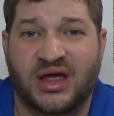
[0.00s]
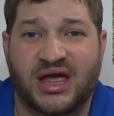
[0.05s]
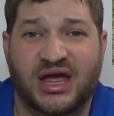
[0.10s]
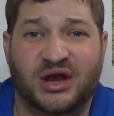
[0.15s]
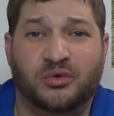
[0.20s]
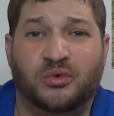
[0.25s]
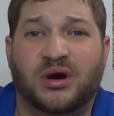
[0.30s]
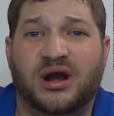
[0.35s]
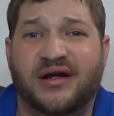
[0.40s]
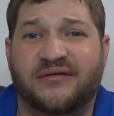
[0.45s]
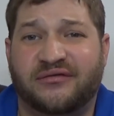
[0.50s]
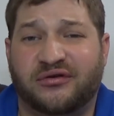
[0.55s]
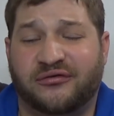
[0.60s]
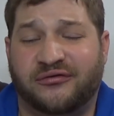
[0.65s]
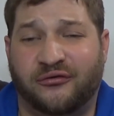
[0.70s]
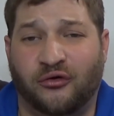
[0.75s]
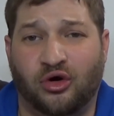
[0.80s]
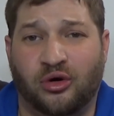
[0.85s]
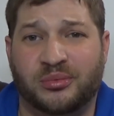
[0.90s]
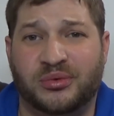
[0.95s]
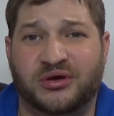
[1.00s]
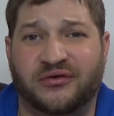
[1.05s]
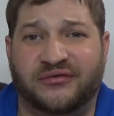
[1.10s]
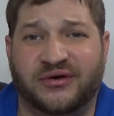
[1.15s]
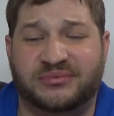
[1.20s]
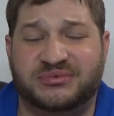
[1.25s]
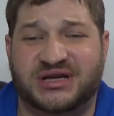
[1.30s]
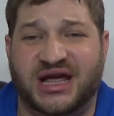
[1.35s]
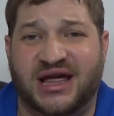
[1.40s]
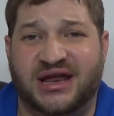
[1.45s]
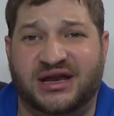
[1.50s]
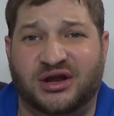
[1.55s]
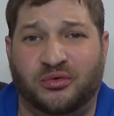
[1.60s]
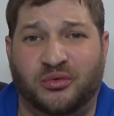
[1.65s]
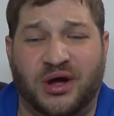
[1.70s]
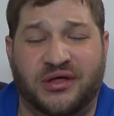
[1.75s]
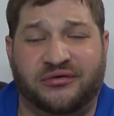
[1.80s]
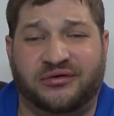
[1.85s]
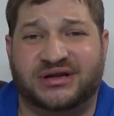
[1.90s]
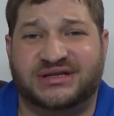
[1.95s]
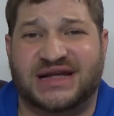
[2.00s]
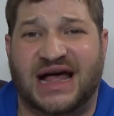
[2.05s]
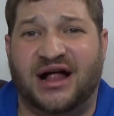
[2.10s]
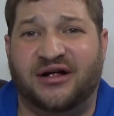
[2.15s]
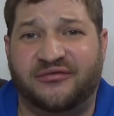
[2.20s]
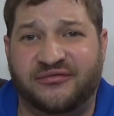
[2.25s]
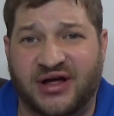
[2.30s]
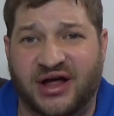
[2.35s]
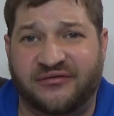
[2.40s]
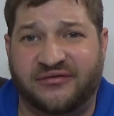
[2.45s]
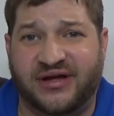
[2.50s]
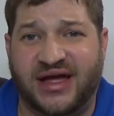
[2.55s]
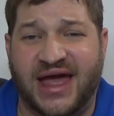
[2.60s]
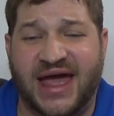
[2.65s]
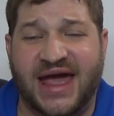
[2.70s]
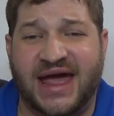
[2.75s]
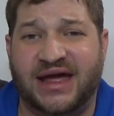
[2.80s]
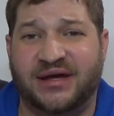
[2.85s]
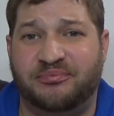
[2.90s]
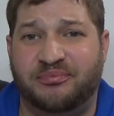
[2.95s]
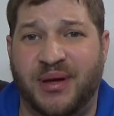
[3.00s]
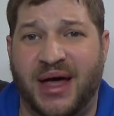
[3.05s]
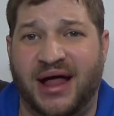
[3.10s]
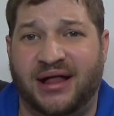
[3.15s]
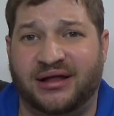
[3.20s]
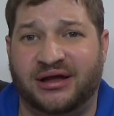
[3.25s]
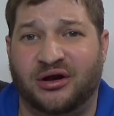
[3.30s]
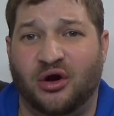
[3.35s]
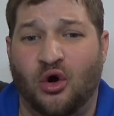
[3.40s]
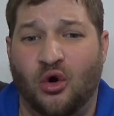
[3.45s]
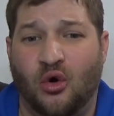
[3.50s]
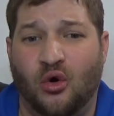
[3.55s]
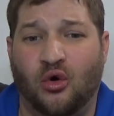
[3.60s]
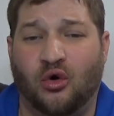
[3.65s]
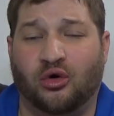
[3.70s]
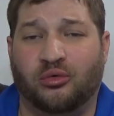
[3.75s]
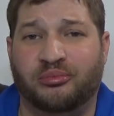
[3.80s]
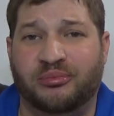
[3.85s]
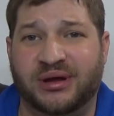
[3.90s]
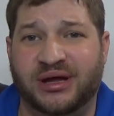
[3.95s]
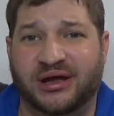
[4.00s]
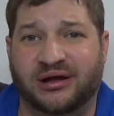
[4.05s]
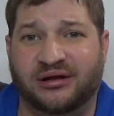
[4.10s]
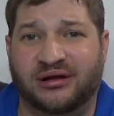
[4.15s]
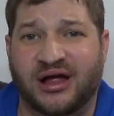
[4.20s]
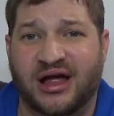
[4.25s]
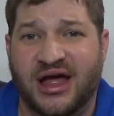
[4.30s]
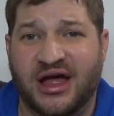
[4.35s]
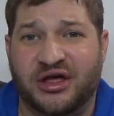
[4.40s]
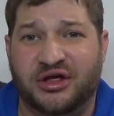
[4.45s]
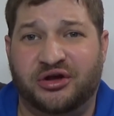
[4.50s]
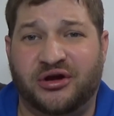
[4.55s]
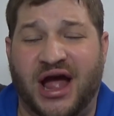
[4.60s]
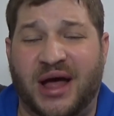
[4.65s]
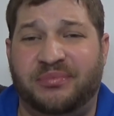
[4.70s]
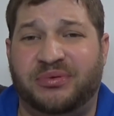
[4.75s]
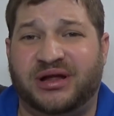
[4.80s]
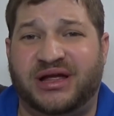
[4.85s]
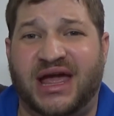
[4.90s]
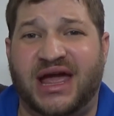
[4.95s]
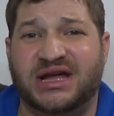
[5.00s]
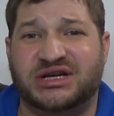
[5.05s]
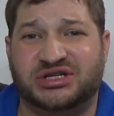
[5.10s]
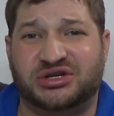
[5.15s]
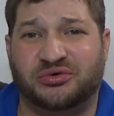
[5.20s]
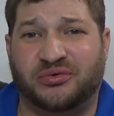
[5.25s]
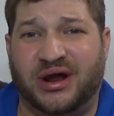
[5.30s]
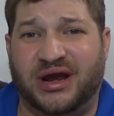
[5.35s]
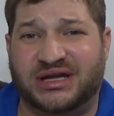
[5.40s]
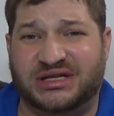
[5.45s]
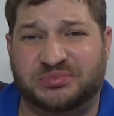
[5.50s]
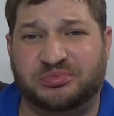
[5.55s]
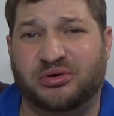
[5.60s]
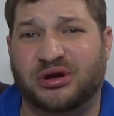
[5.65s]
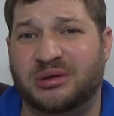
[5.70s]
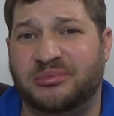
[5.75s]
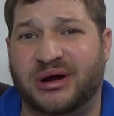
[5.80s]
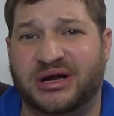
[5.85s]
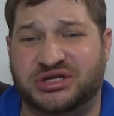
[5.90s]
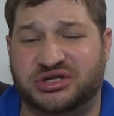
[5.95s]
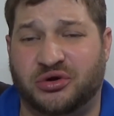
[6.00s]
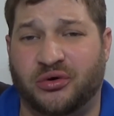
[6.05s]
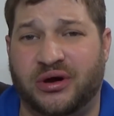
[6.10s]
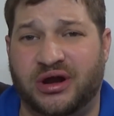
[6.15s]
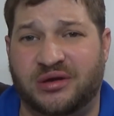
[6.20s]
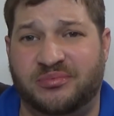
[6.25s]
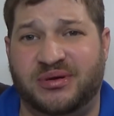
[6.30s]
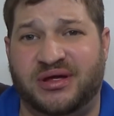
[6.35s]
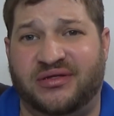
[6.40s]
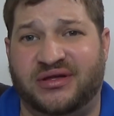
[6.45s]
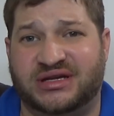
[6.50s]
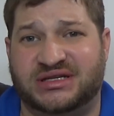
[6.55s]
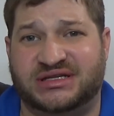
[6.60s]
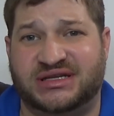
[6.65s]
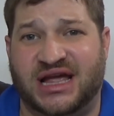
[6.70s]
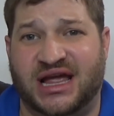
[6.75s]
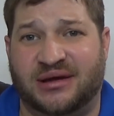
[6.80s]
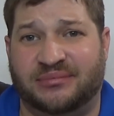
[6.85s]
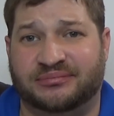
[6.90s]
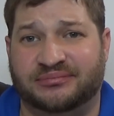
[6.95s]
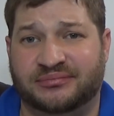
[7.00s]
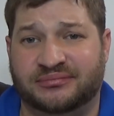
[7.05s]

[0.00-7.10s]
In whatever form you've obtained it, whether it's alfalfa hay, pellet, or mill, your application rate is pretty much going to be the same.